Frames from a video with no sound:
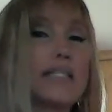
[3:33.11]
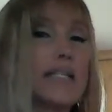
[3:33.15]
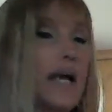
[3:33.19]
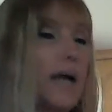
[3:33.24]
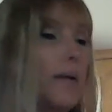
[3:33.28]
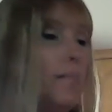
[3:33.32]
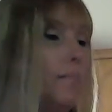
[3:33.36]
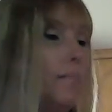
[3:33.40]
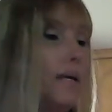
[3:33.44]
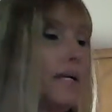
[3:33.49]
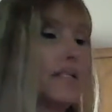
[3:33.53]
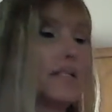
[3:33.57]
I
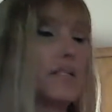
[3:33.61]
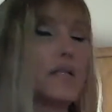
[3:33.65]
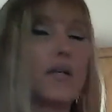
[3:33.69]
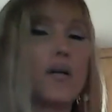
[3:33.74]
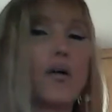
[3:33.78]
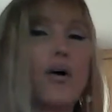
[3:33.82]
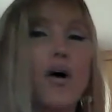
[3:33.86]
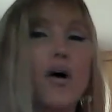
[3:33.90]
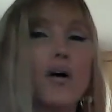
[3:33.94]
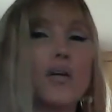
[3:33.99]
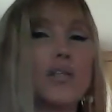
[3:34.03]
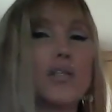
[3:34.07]
mixed it
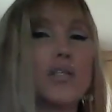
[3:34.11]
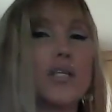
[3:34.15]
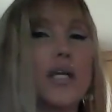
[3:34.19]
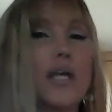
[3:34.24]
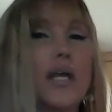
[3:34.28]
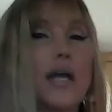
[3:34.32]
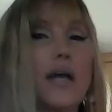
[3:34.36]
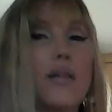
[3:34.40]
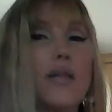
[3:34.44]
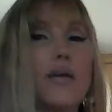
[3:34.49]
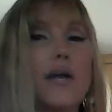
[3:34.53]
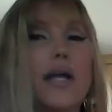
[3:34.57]
all
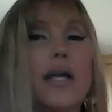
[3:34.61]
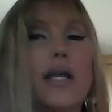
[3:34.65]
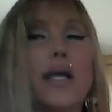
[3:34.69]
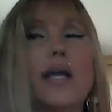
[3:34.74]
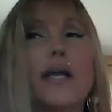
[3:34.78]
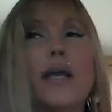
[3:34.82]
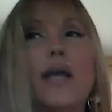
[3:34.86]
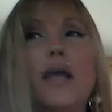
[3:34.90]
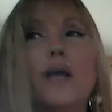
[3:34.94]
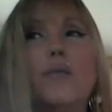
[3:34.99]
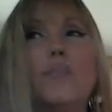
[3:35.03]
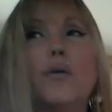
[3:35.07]
together, and it
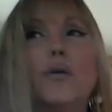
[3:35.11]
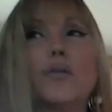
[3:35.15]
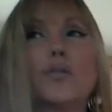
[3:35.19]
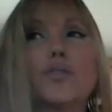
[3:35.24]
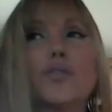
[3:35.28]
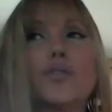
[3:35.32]
came out